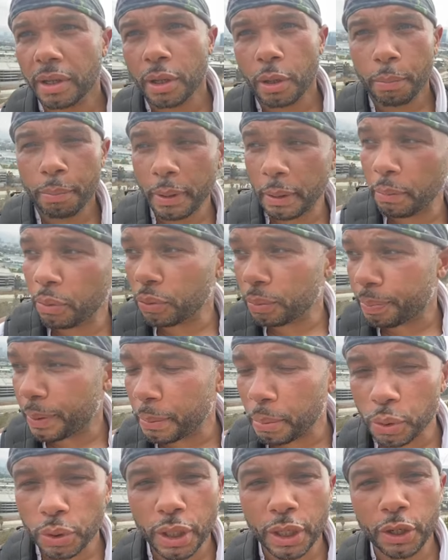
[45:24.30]
People
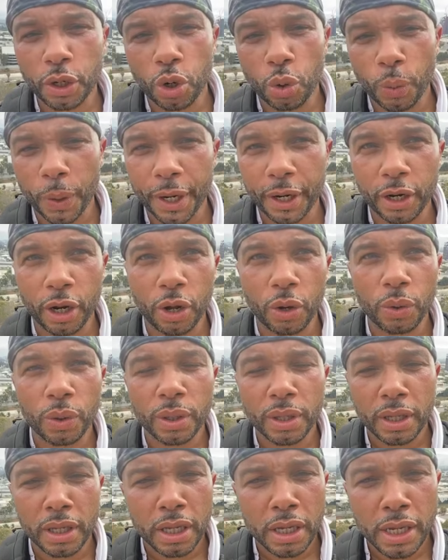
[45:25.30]
think you're a weirdo
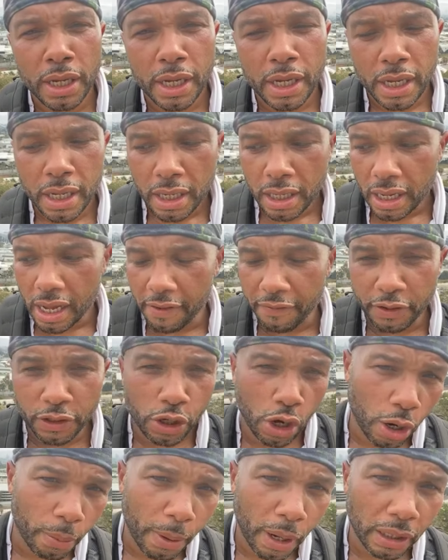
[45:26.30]
if you
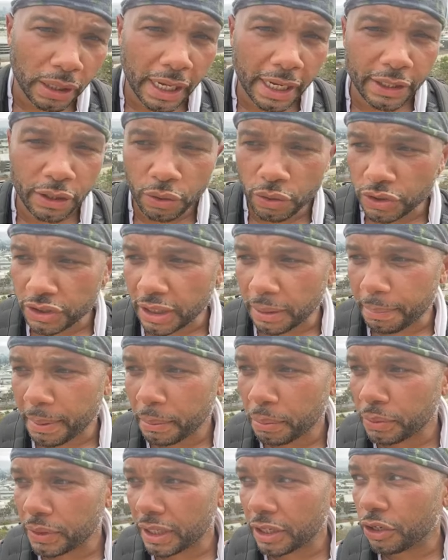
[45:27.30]
talk about land ownership.
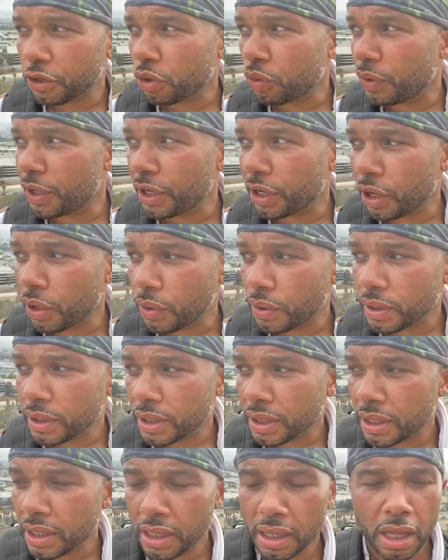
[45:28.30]
People think you're a weirdo
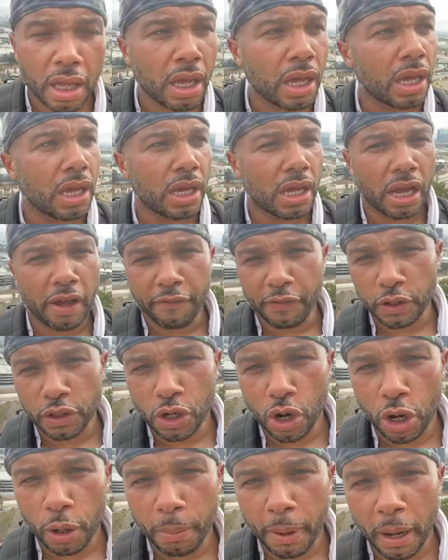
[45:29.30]
if you
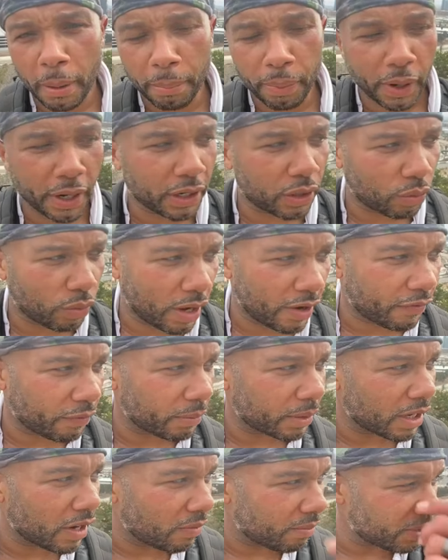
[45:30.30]
talk about breaking away from the
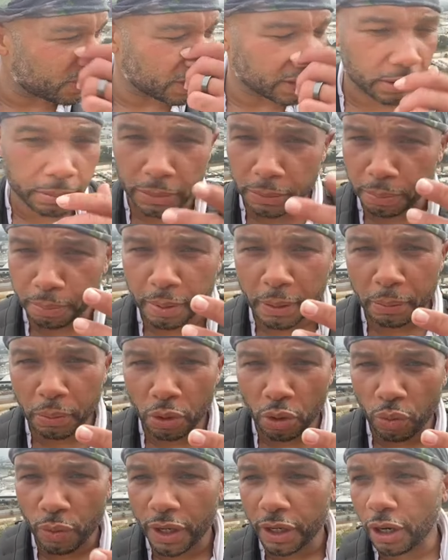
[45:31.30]
government system. People are a
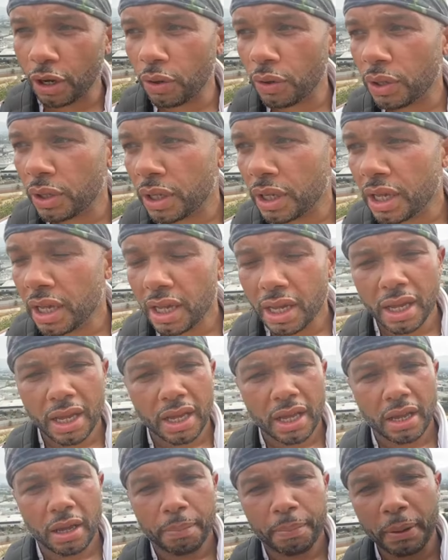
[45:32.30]
weirdo.
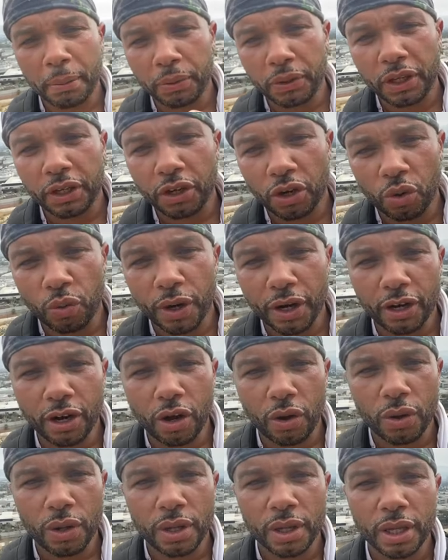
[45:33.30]
People think you're a weirdo
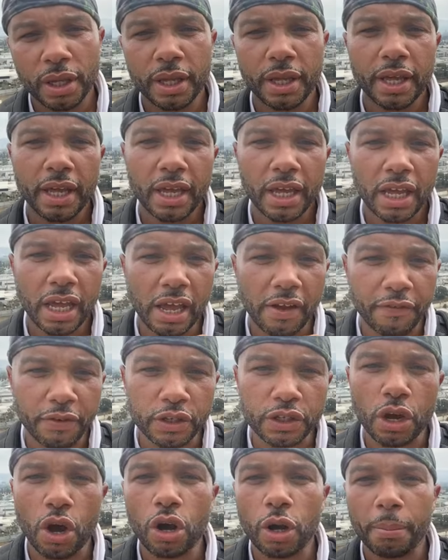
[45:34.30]
if you
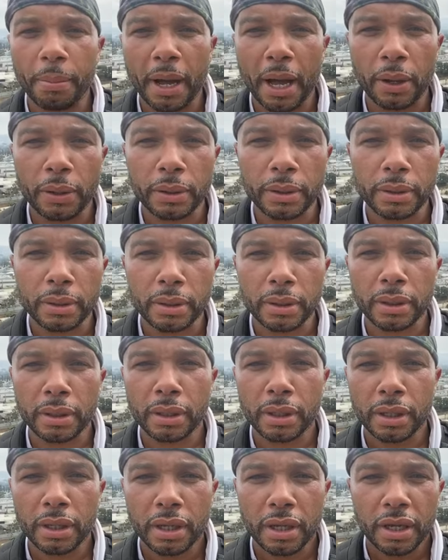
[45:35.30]
talk about
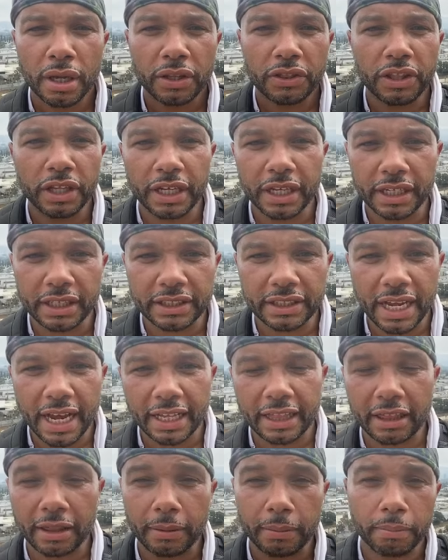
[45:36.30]
things that
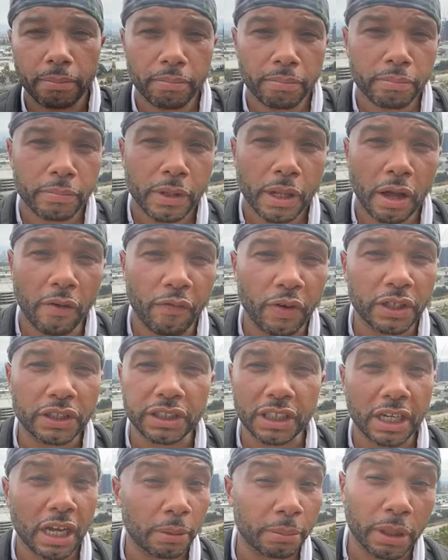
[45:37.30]
eventually
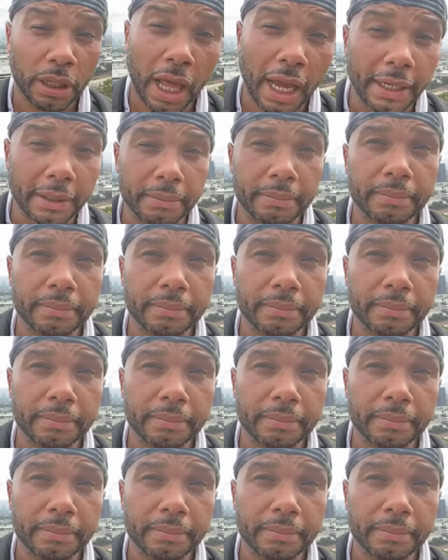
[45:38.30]
come to light.